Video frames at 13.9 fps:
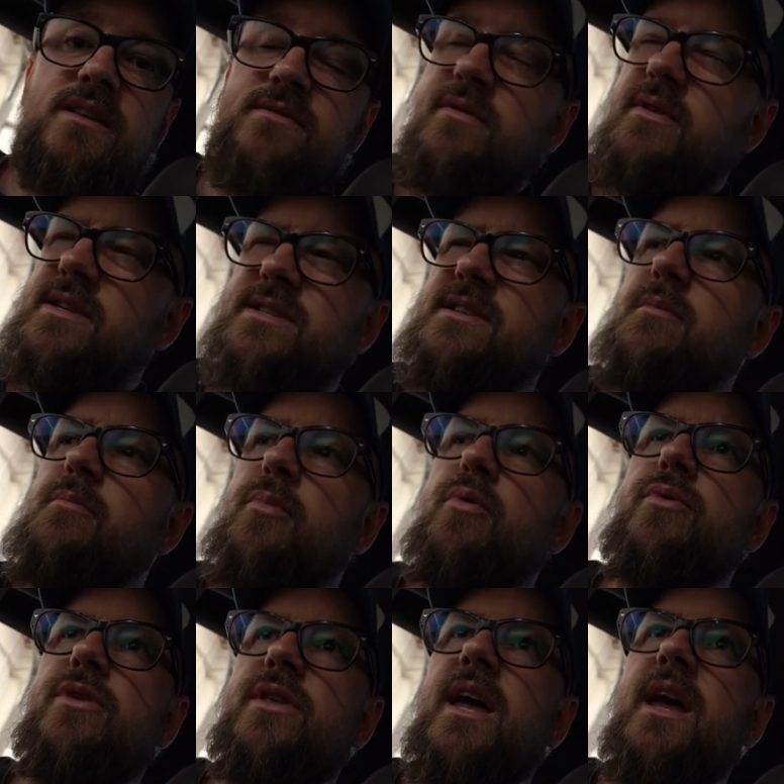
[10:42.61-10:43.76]
It's a very simple
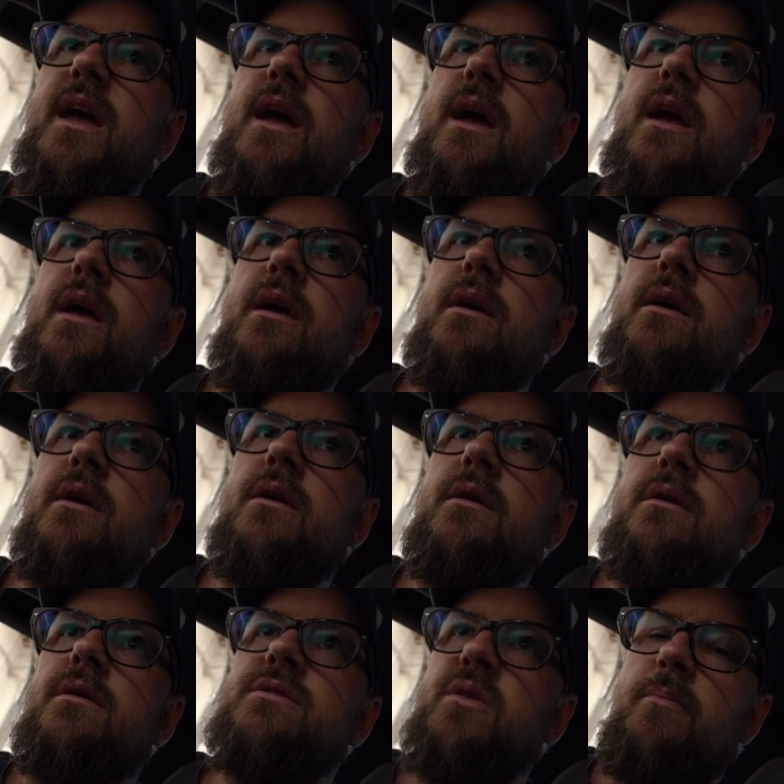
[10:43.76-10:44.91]
thing
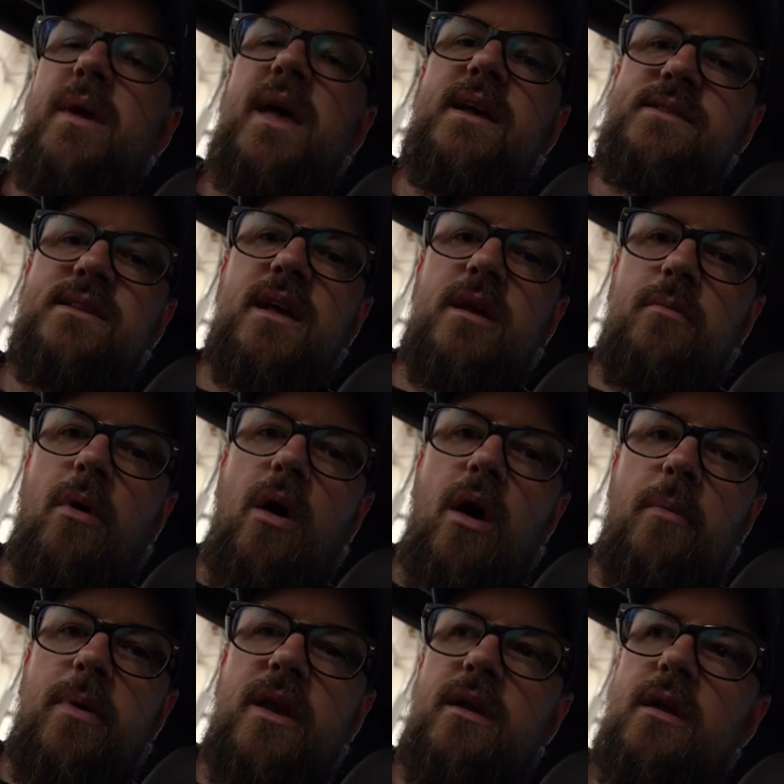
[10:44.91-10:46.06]
to miss, in my
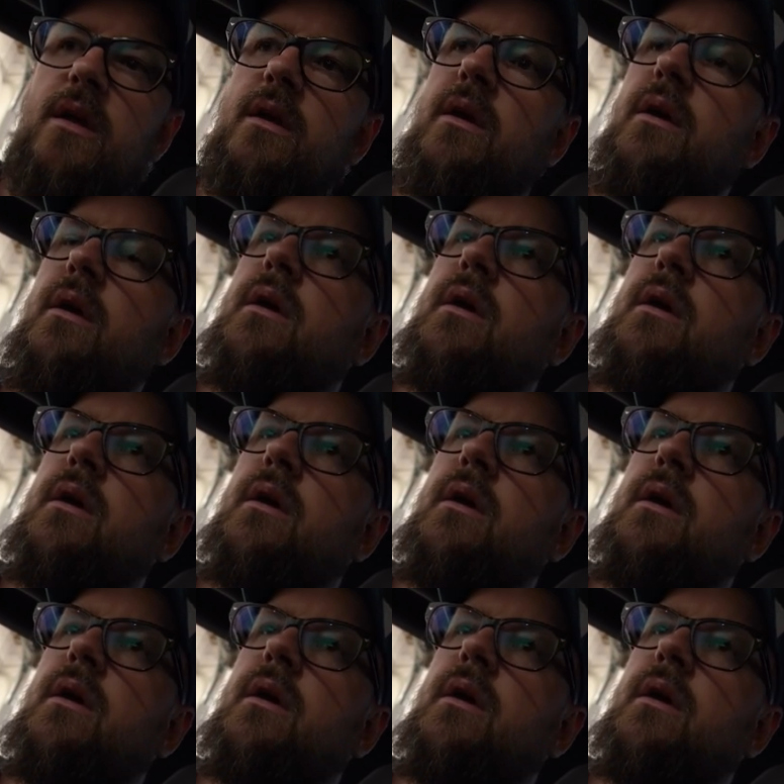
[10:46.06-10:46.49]
opinion.